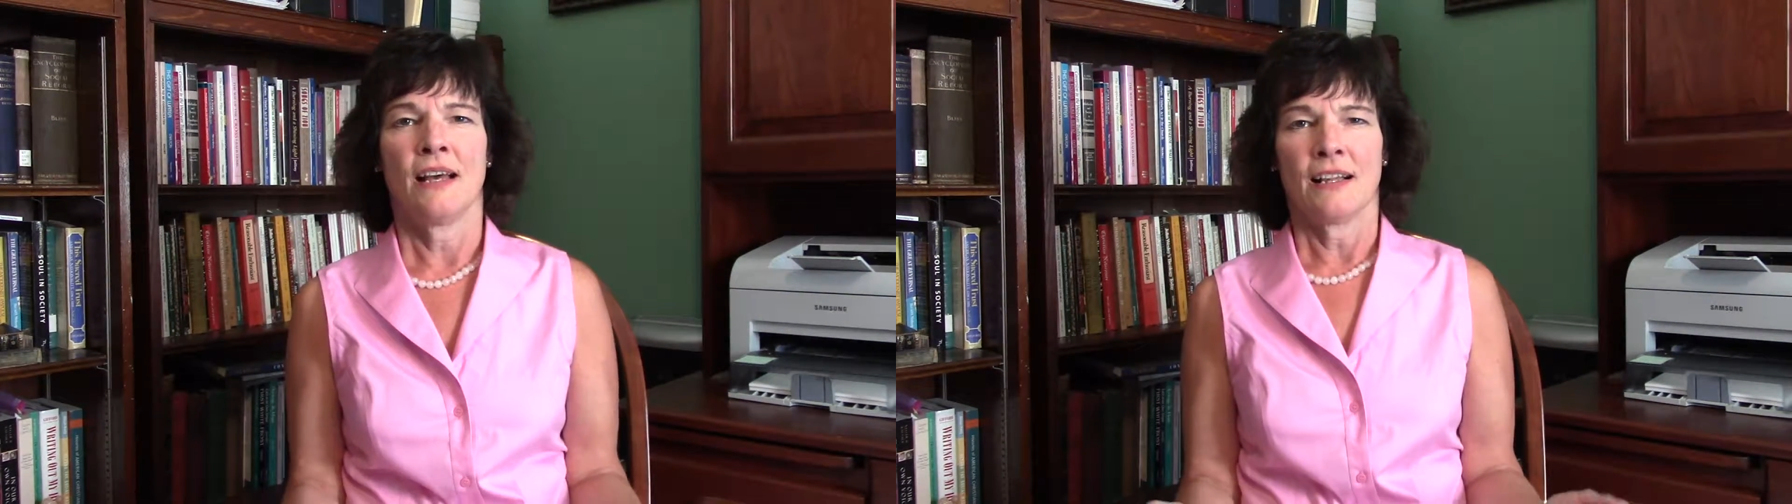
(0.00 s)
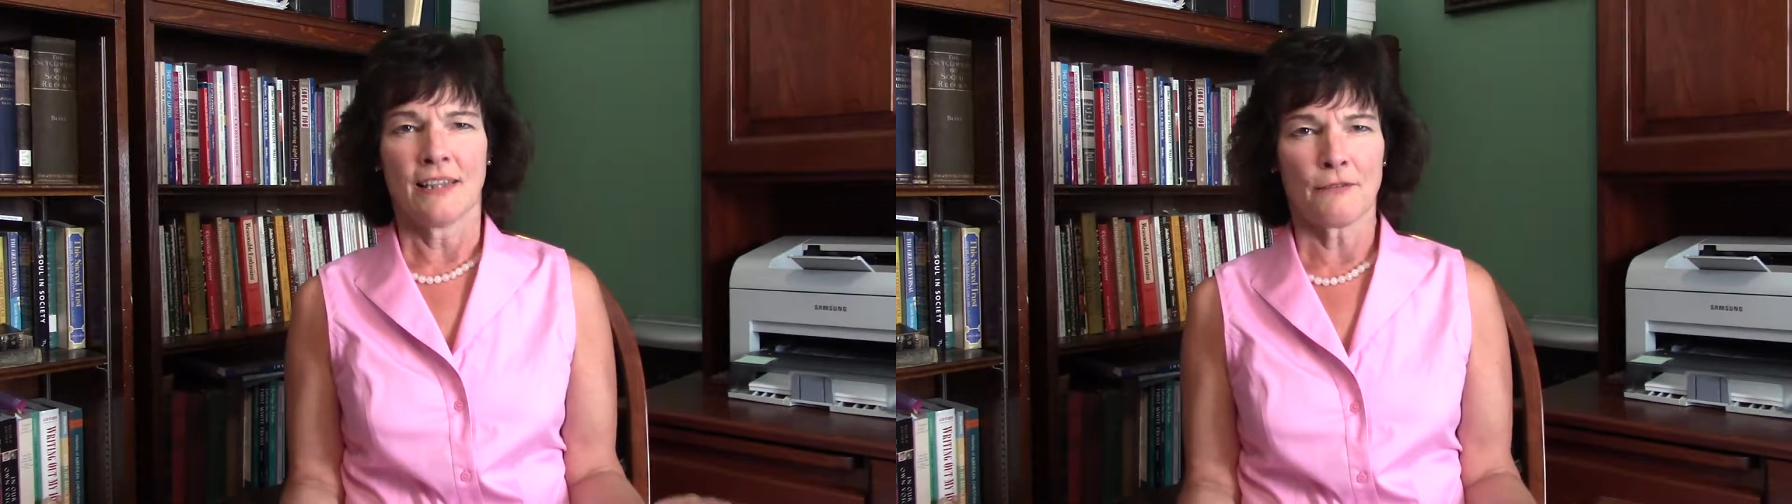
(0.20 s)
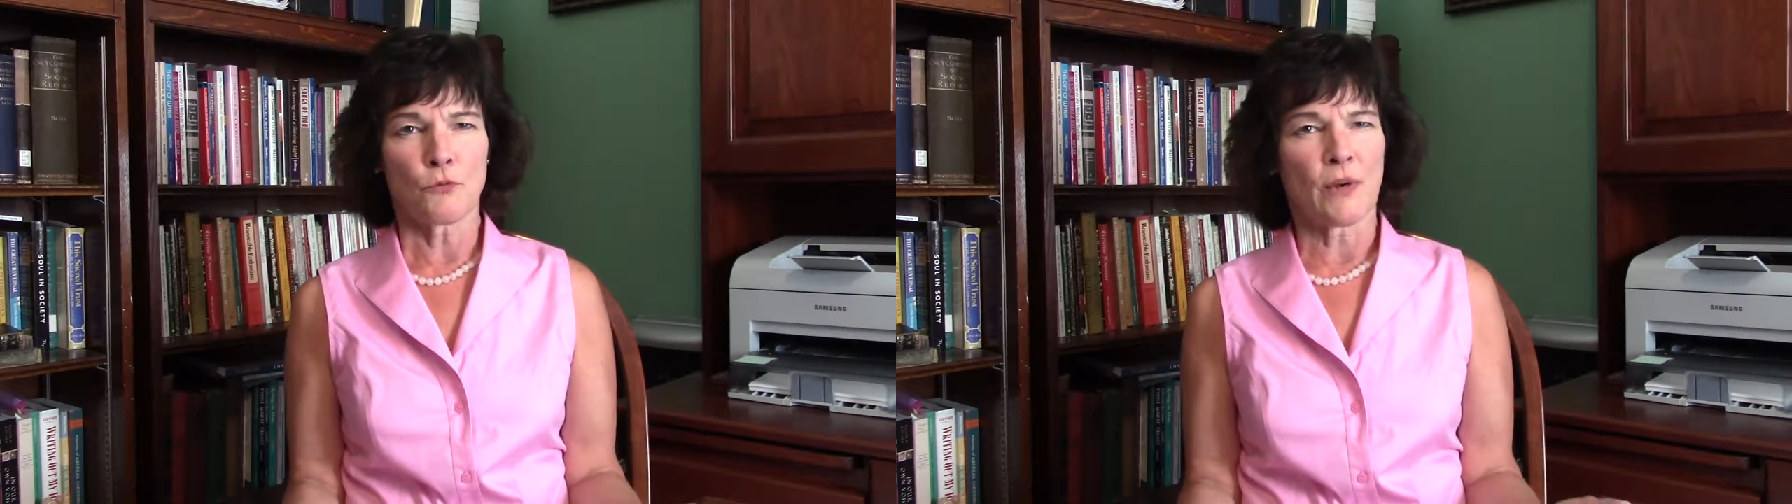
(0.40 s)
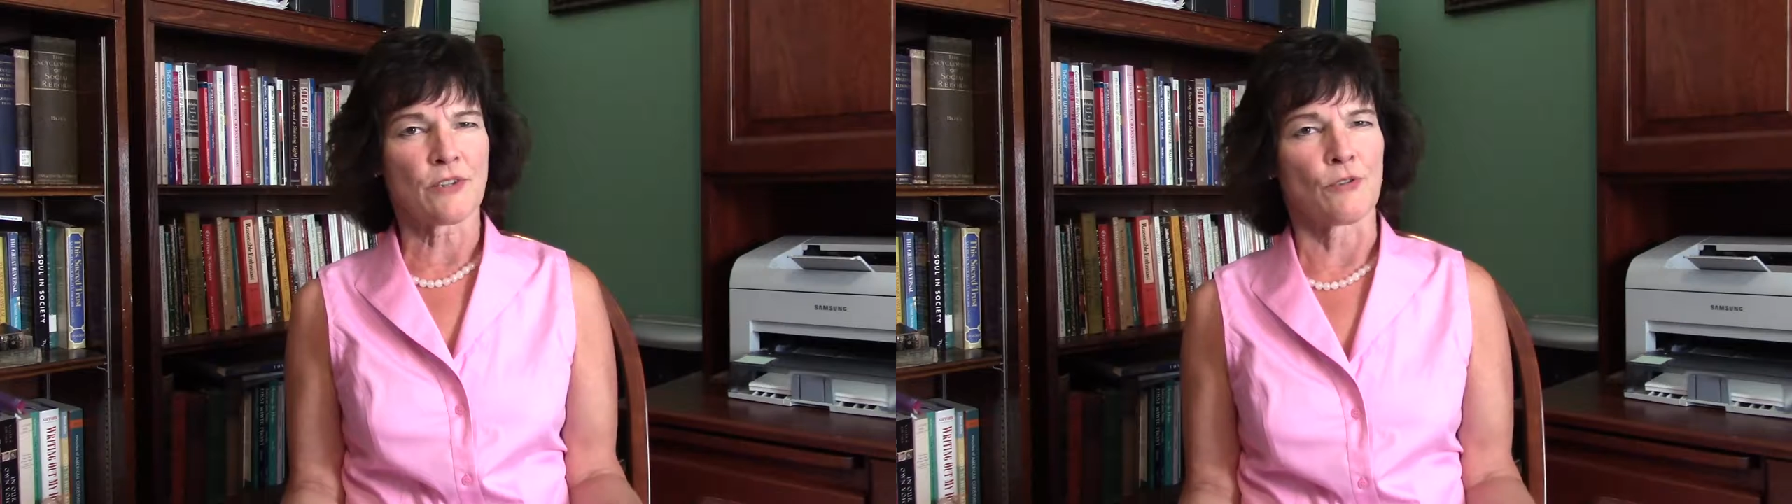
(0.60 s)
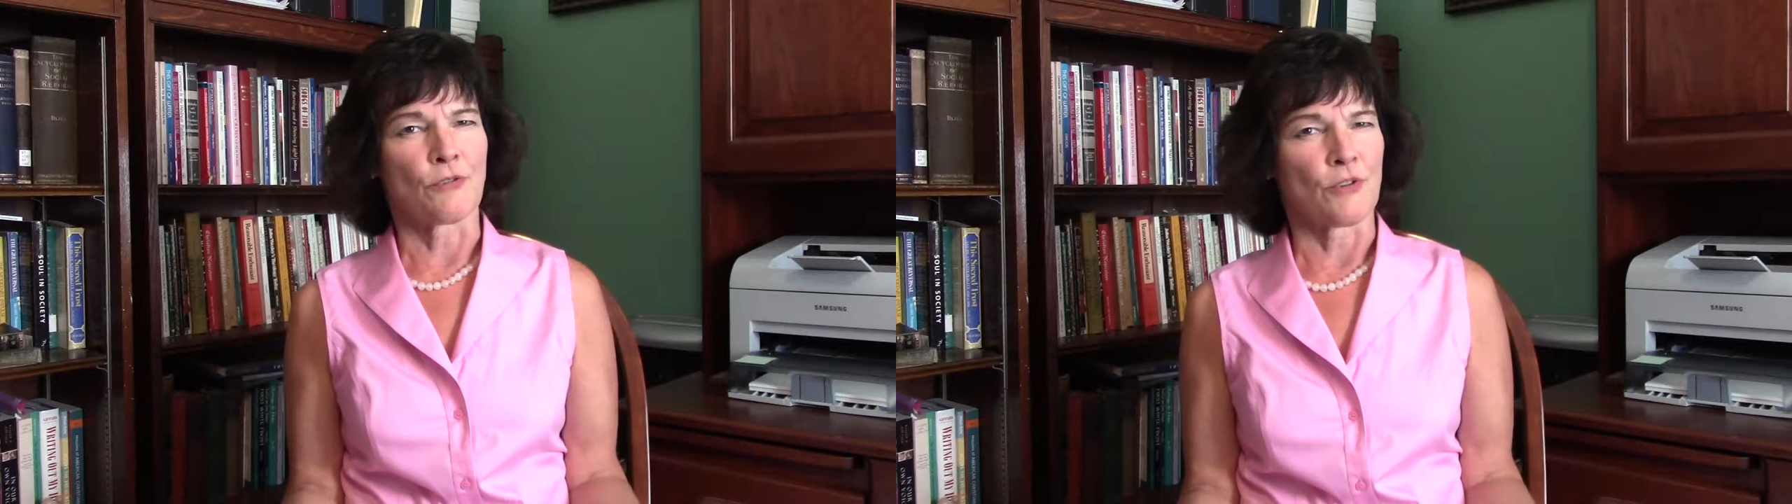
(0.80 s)
left
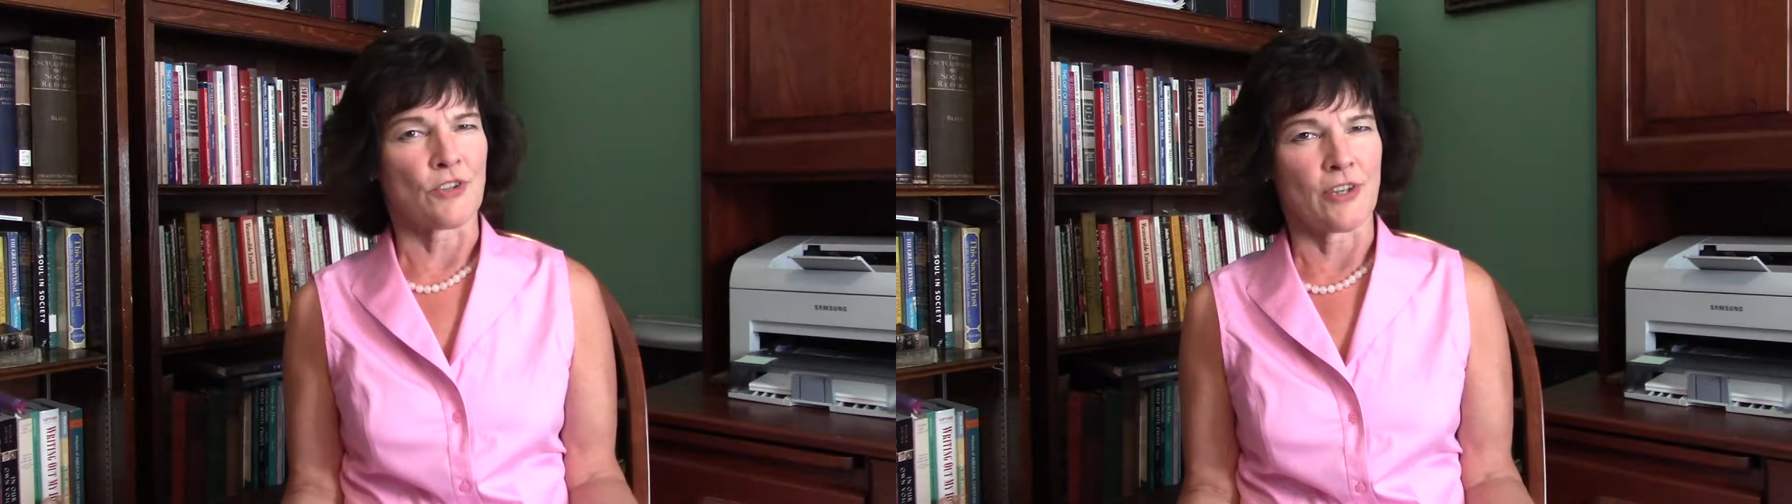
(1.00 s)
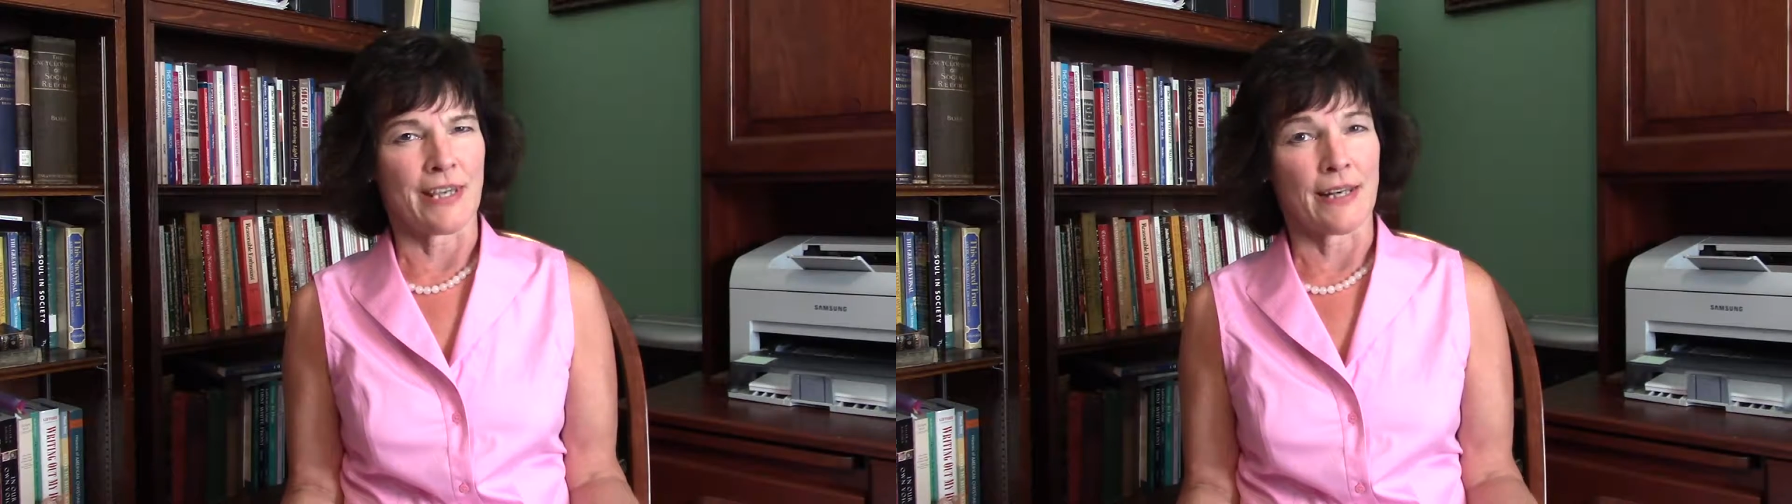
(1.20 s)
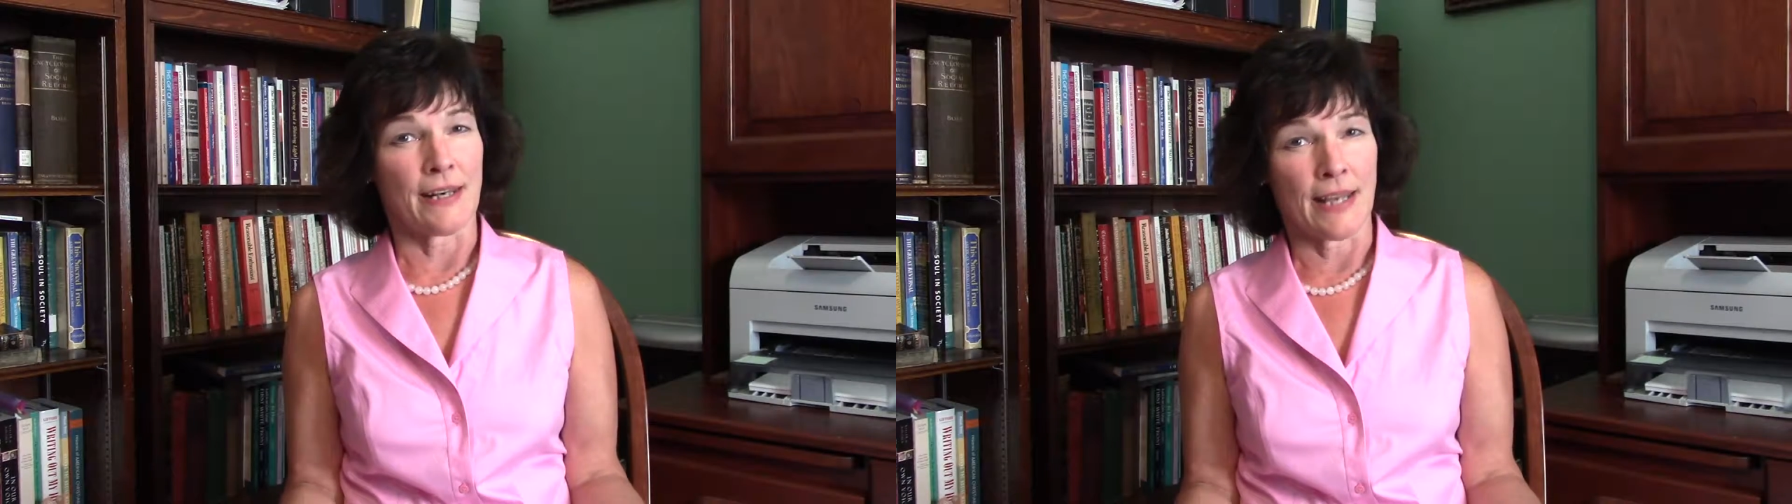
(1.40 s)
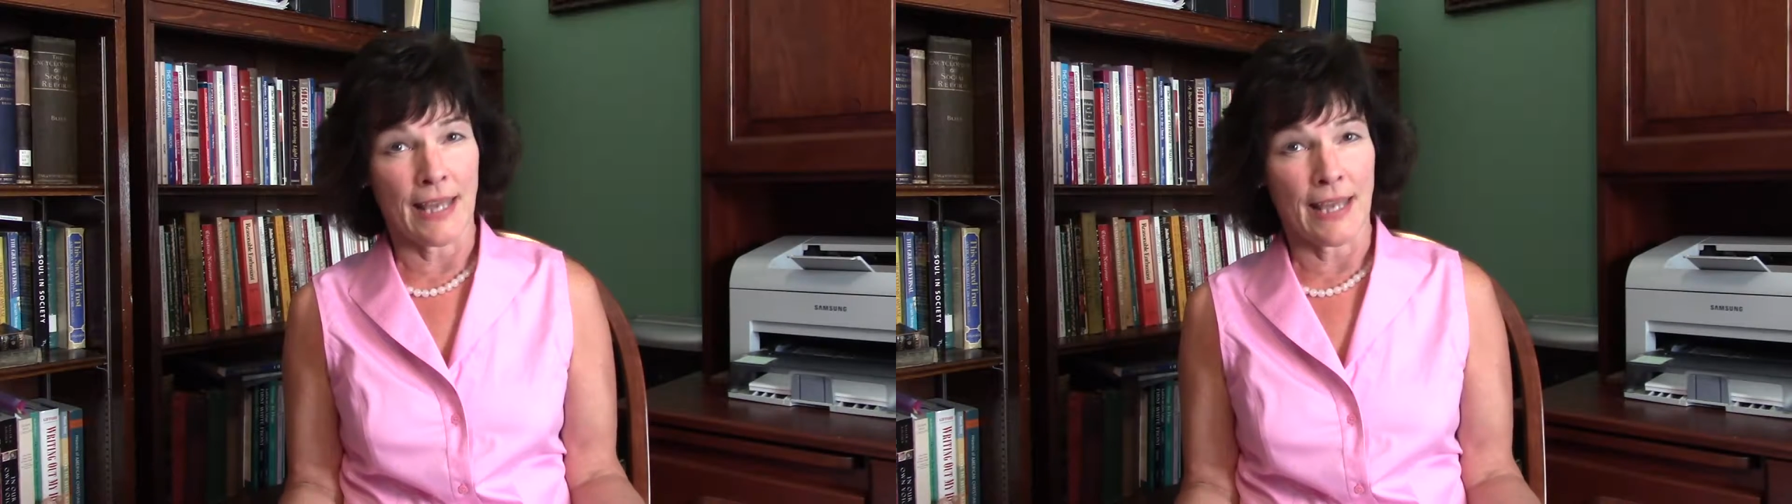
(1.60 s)
Western Christianity